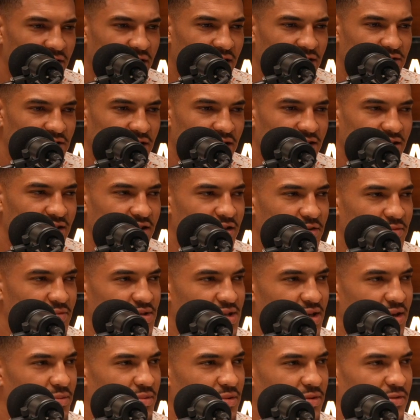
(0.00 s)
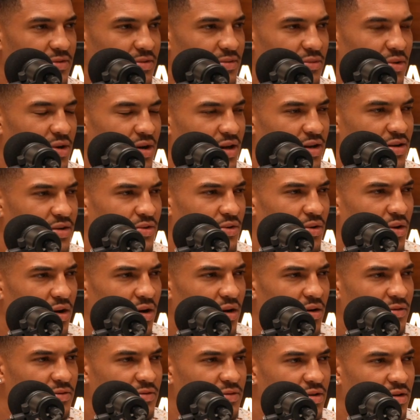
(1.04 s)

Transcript: I try to keep separate from what I do off,